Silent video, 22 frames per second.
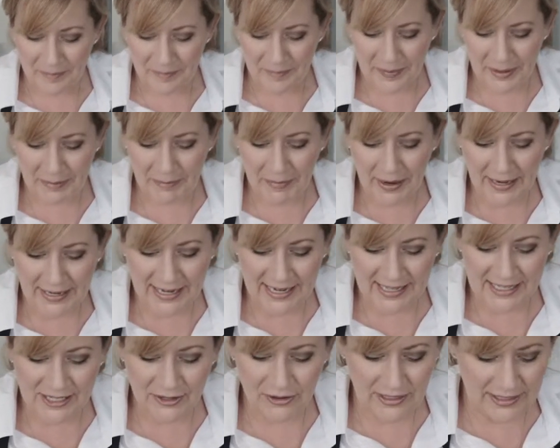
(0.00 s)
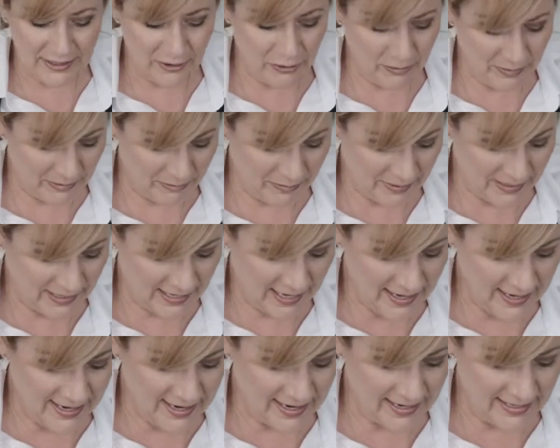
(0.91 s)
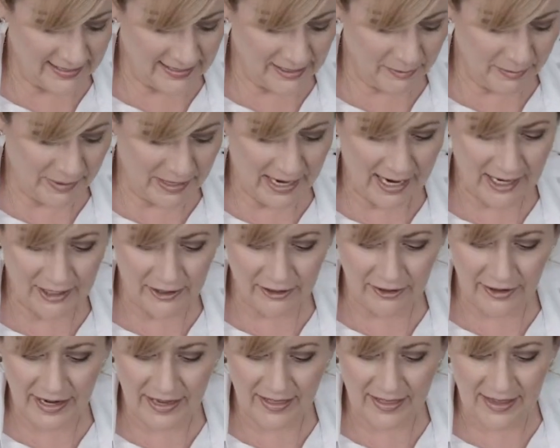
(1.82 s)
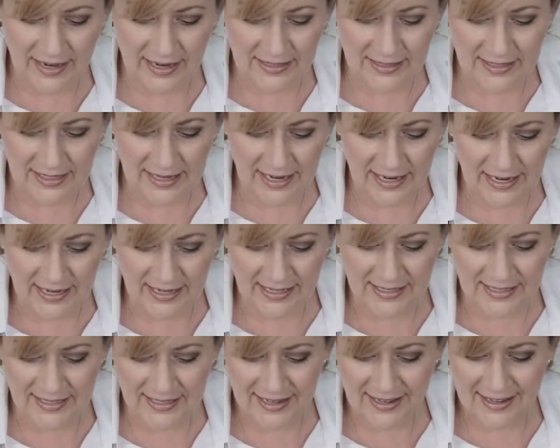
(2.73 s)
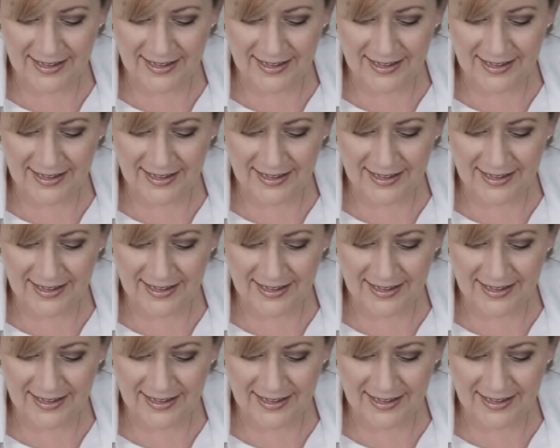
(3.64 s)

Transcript: but my kids are a little bit bigger and a little bit hungrier these days.